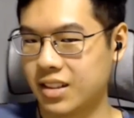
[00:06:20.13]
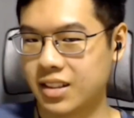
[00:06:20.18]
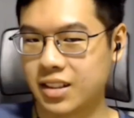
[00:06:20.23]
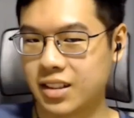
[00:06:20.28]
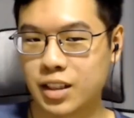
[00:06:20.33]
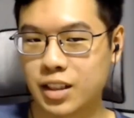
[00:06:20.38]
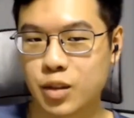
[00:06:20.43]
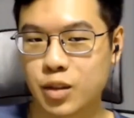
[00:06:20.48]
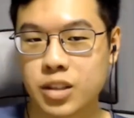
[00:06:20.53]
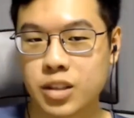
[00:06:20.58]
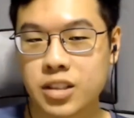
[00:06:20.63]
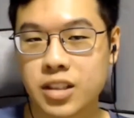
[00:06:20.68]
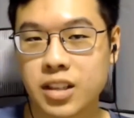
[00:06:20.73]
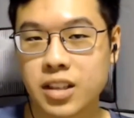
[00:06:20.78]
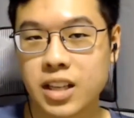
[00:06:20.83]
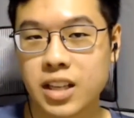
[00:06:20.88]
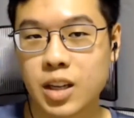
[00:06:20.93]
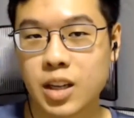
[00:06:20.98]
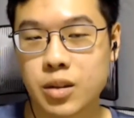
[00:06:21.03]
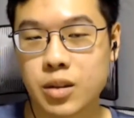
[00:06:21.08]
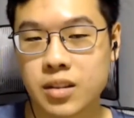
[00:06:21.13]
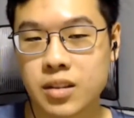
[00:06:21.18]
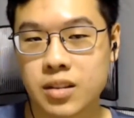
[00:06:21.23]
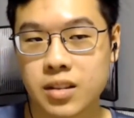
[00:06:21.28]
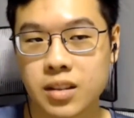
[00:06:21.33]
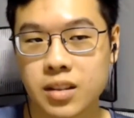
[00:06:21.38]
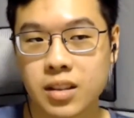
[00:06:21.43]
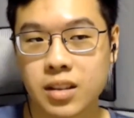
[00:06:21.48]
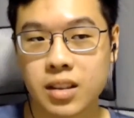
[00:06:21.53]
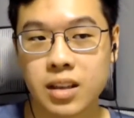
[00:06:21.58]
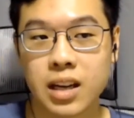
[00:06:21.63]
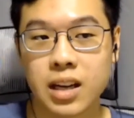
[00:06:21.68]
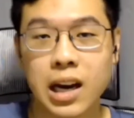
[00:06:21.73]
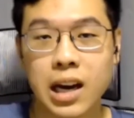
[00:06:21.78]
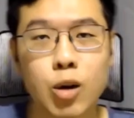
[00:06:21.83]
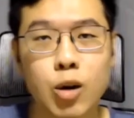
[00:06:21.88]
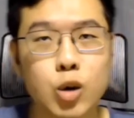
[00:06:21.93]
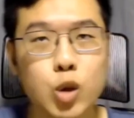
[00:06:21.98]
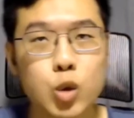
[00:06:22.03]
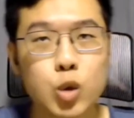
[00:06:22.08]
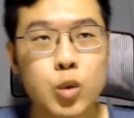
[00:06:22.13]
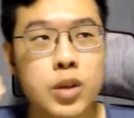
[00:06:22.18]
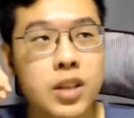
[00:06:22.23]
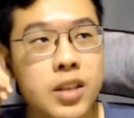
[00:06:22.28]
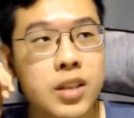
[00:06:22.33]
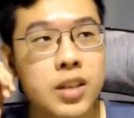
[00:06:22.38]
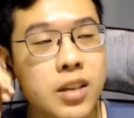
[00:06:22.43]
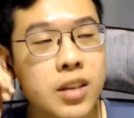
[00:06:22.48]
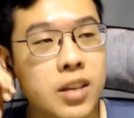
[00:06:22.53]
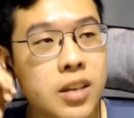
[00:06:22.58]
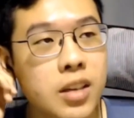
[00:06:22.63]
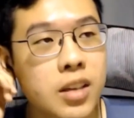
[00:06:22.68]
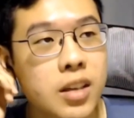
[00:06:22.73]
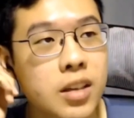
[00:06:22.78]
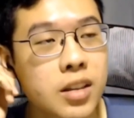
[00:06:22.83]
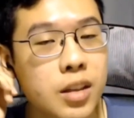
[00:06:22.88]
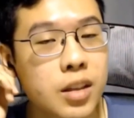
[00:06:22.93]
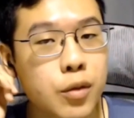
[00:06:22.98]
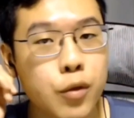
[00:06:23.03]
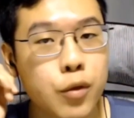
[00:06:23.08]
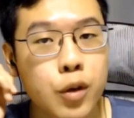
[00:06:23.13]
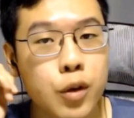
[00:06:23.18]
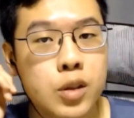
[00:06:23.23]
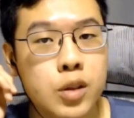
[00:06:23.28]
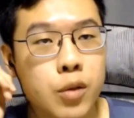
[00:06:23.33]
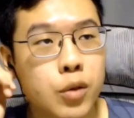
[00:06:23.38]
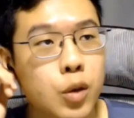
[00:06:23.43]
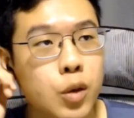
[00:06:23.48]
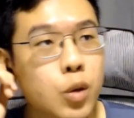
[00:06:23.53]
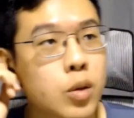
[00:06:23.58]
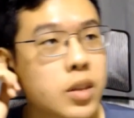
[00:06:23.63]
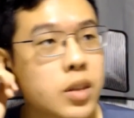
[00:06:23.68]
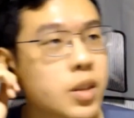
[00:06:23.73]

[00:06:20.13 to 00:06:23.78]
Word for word: The question now is, how do we hear the voice of the Holy